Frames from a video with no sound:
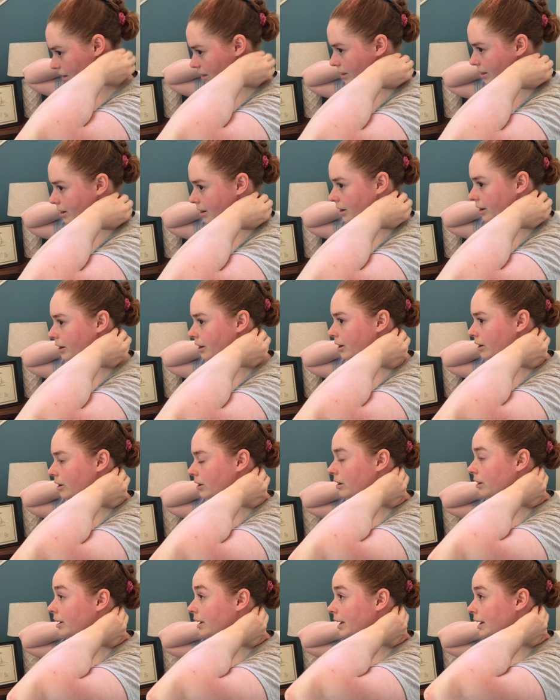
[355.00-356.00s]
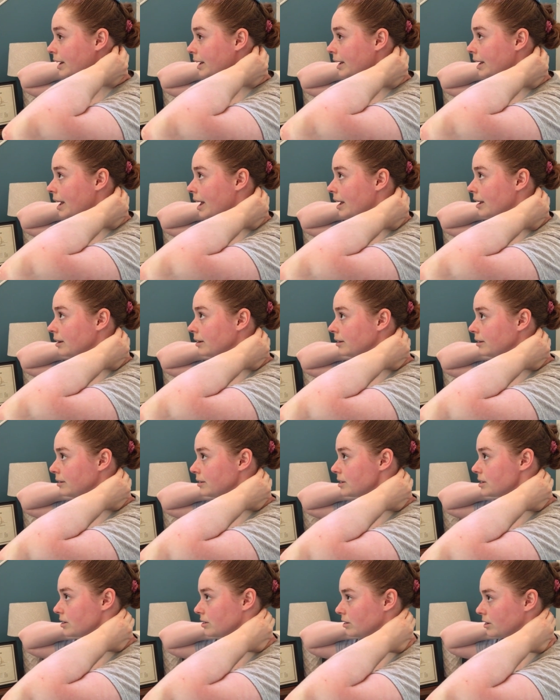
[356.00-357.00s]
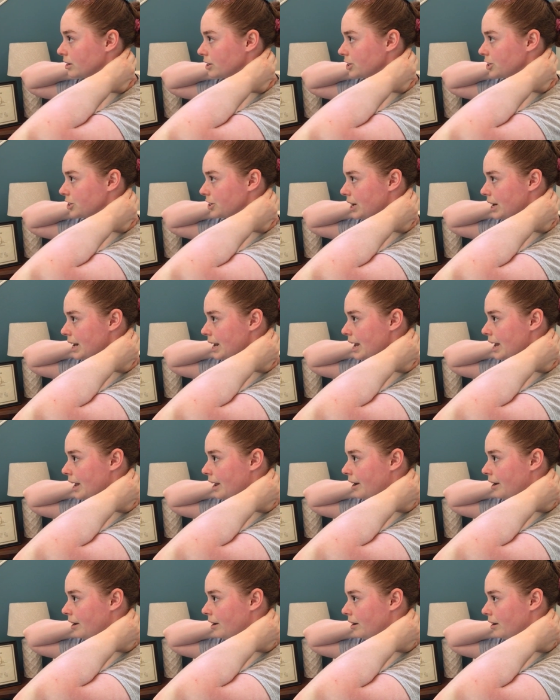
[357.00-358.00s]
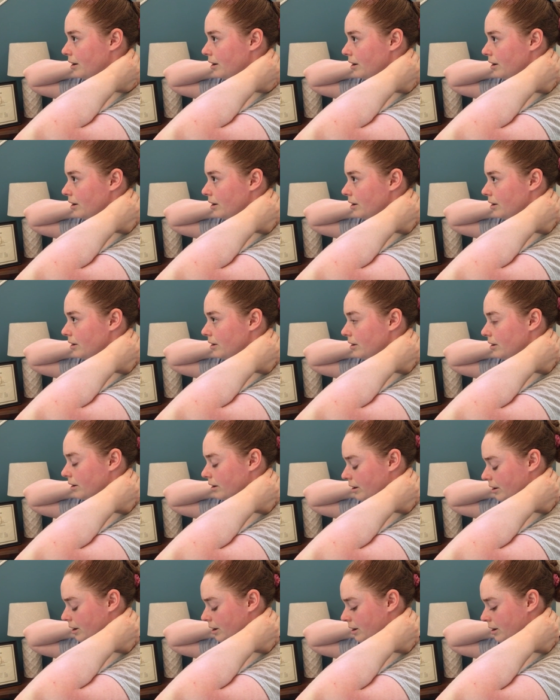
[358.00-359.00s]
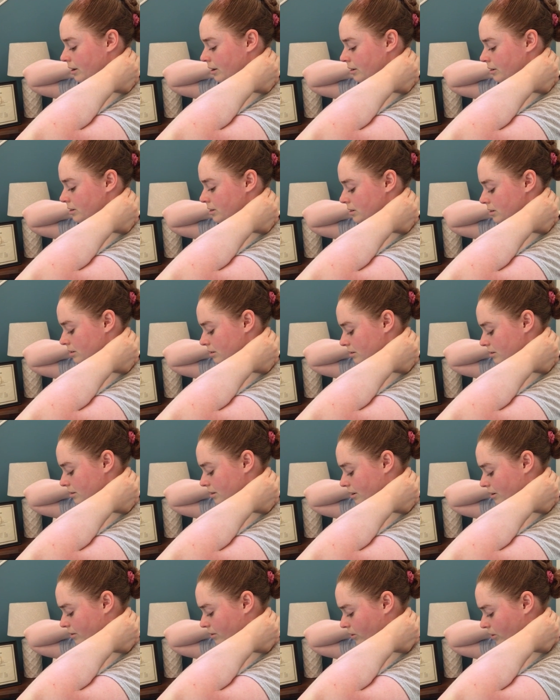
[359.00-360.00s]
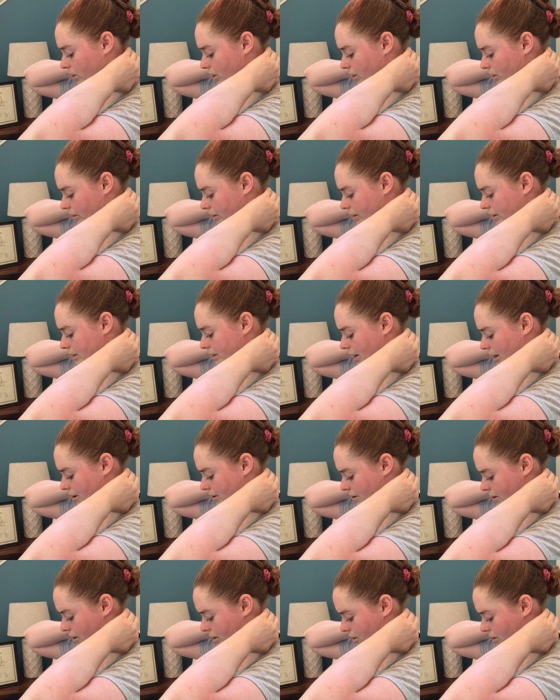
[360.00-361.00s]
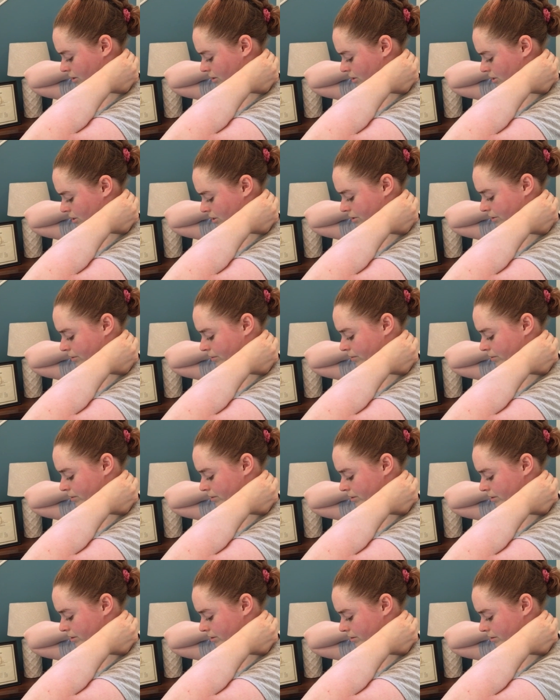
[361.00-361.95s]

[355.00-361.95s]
And then you're going to hook in again, so look straight ahead, hook in and slowly look down at your toes.